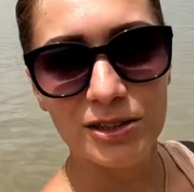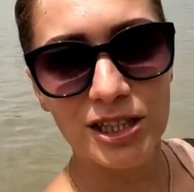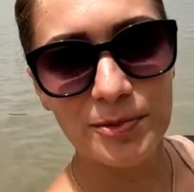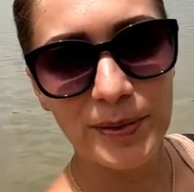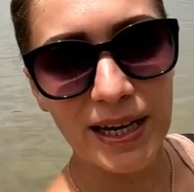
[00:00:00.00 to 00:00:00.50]
So
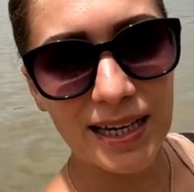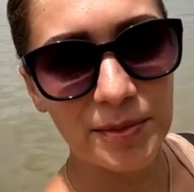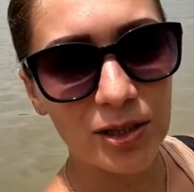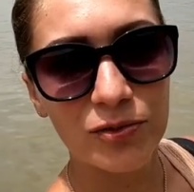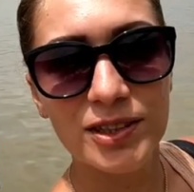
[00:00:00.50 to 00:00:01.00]
just behind
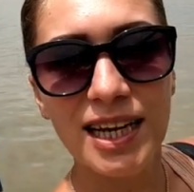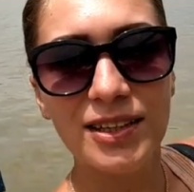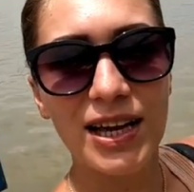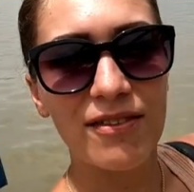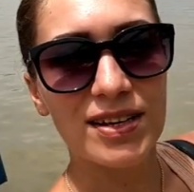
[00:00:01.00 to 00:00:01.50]
me over there
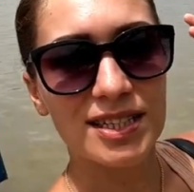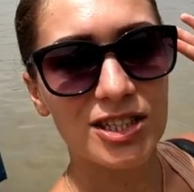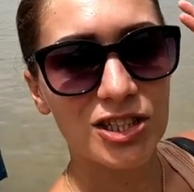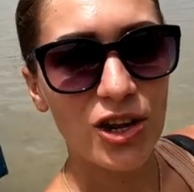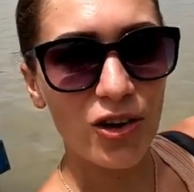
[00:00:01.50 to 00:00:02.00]
you have a
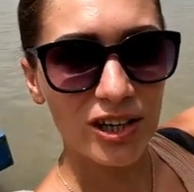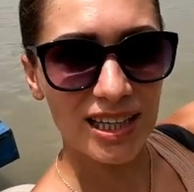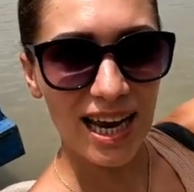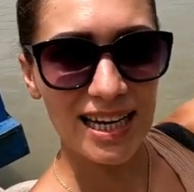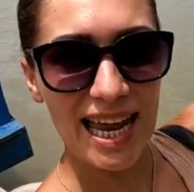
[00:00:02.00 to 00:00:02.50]

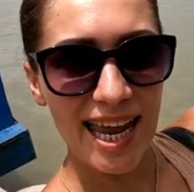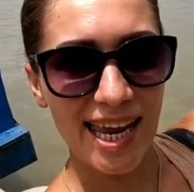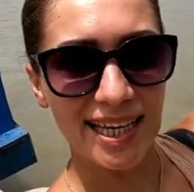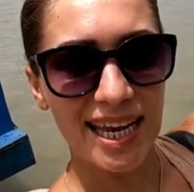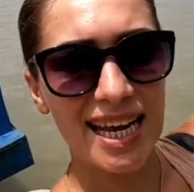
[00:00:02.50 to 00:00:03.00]
Songkla
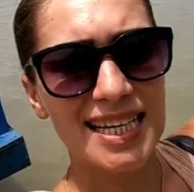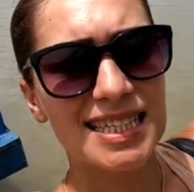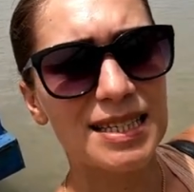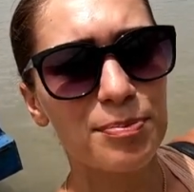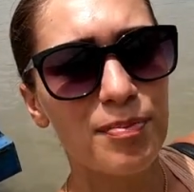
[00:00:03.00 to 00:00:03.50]
Lake.
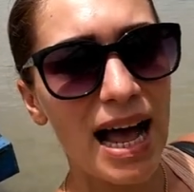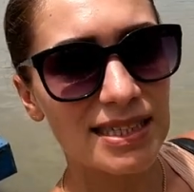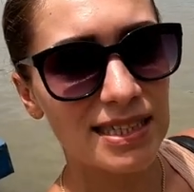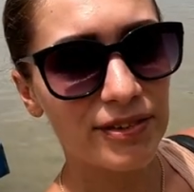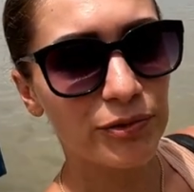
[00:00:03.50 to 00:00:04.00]
It's
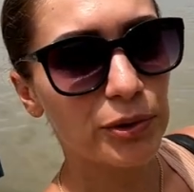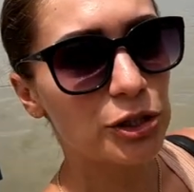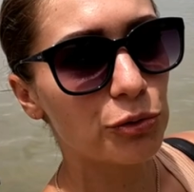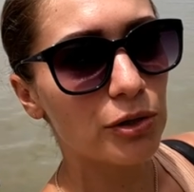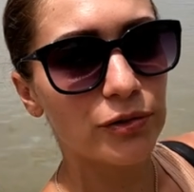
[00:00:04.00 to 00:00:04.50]
massive. We
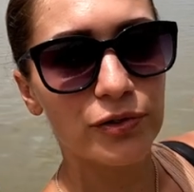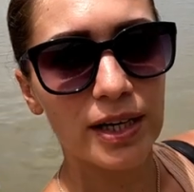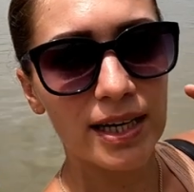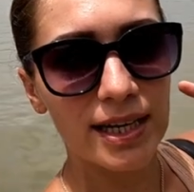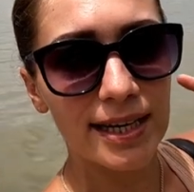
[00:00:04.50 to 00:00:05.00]
drove
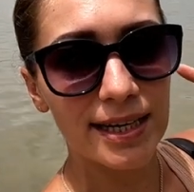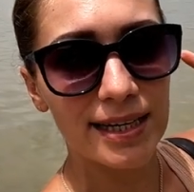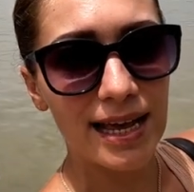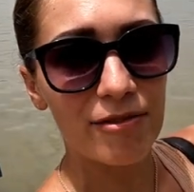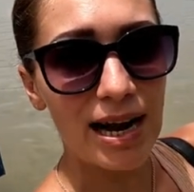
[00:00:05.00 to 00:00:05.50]

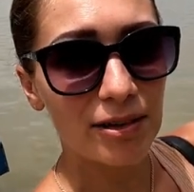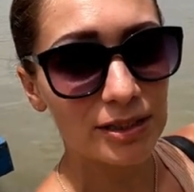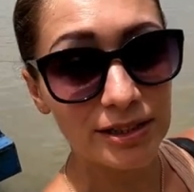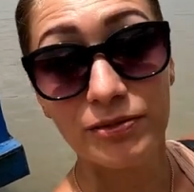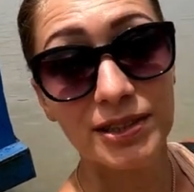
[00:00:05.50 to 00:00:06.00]
uh,
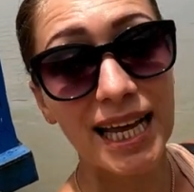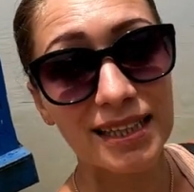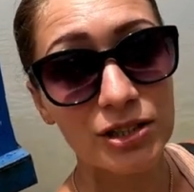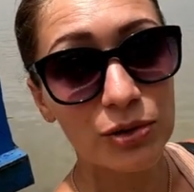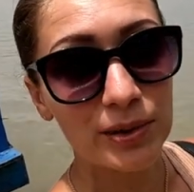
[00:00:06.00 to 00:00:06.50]
around it or
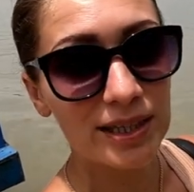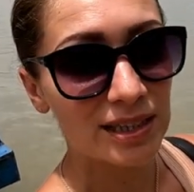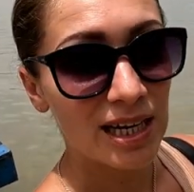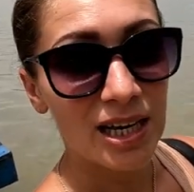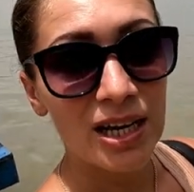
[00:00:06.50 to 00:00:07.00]
next to it
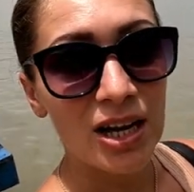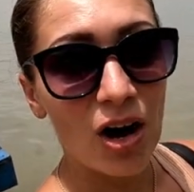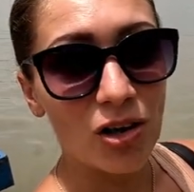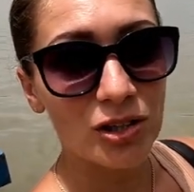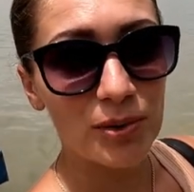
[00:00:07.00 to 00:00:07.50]

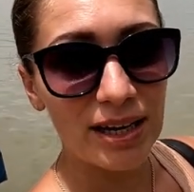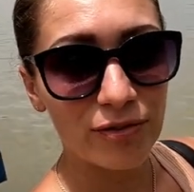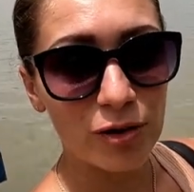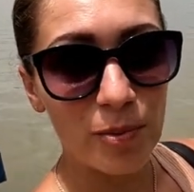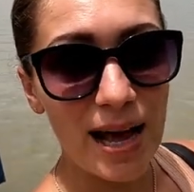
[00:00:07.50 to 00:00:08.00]
on the way
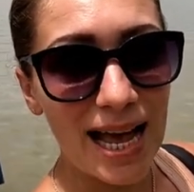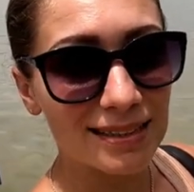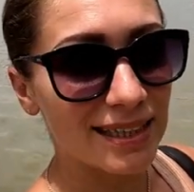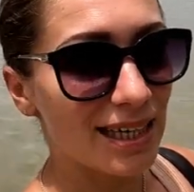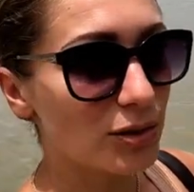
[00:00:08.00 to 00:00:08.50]
from
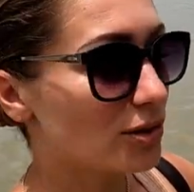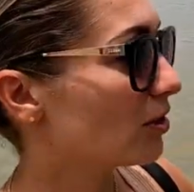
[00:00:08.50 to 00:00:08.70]
Hat Yai to